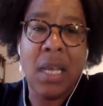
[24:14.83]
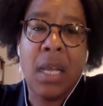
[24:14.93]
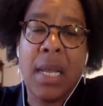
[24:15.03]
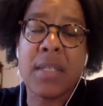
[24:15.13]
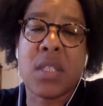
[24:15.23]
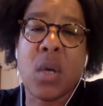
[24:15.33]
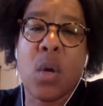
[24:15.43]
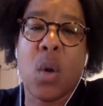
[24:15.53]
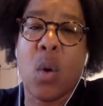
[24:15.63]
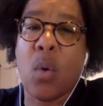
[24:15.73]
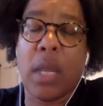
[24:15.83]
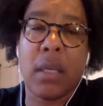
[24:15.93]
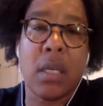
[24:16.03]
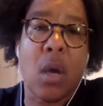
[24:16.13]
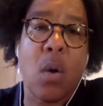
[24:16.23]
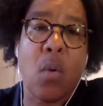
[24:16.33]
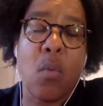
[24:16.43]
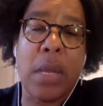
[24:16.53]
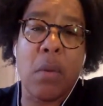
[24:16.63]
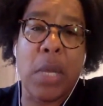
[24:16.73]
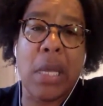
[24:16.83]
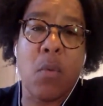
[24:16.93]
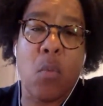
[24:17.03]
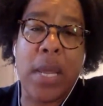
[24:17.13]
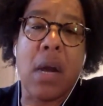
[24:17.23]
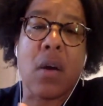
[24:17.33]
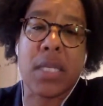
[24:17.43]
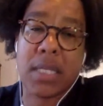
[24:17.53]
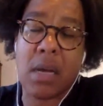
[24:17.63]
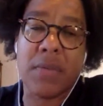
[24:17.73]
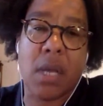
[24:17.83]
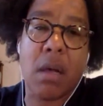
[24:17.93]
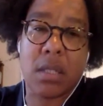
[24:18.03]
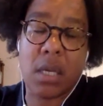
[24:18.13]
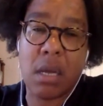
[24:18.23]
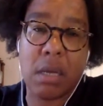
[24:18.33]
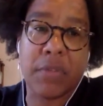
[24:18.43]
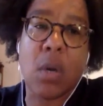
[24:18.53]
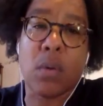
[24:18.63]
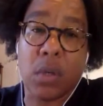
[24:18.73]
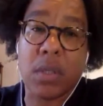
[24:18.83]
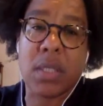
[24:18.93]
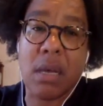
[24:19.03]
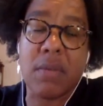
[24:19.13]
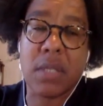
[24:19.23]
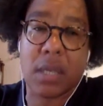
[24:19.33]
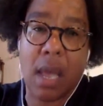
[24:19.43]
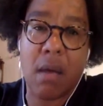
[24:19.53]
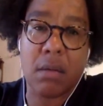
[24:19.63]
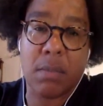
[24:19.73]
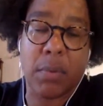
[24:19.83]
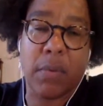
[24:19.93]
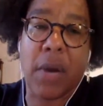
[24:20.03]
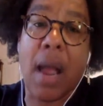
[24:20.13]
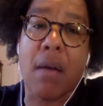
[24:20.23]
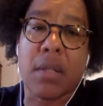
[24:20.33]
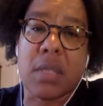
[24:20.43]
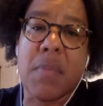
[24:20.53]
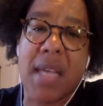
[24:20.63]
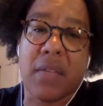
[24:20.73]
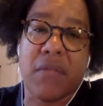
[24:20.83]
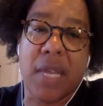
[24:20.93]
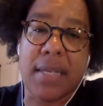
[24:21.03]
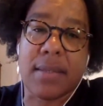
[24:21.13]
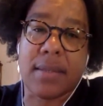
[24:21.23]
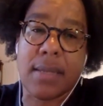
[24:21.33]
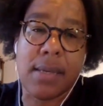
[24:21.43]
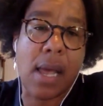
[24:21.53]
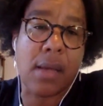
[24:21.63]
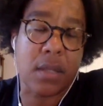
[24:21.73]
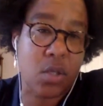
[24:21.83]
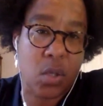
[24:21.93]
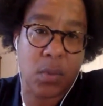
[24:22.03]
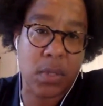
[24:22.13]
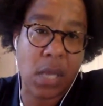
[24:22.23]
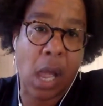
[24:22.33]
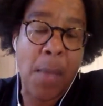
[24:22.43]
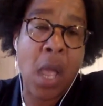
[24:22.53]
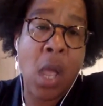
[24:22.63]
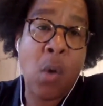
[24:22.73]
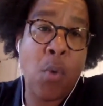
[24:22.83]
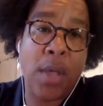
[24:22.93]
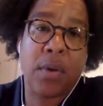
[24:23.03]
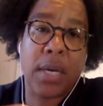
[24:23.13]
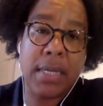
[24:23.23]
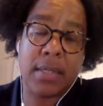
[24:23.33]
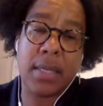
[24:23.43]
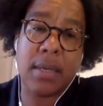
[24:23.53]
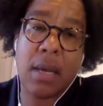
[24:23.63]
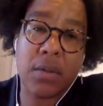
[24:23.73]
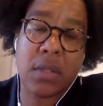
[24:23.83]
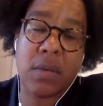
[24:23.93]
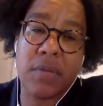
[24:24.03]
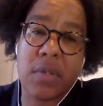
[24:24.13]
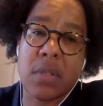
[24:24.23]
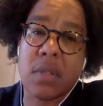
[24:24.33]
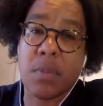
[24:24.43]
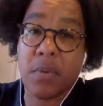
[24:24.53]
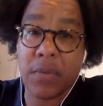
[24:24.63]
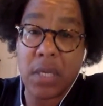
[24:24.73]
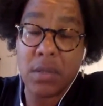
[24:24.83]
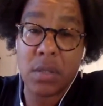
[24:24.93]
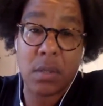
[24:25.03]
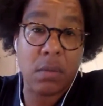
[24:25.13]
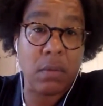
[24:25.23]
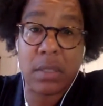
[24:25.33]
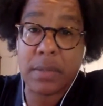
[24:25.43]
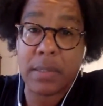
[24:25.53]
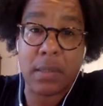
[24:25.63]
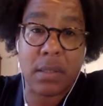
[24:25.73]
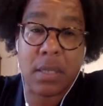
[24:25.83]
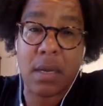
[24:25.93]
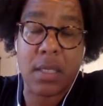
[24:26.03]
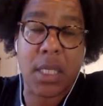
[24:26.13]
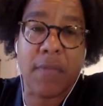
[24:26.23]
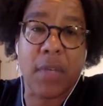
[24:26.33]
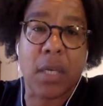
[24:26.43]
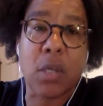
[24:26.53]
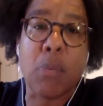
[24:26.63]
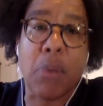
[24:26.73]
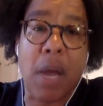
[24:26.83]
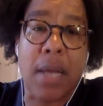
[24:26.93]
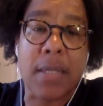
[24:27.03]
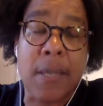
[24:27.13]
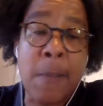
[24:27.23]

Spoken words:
And so, you know, we ourselves also have to hold ourselves accountable for how this manifests and how this shows up, whether it's in health services provision or it's in the scientific enterprise.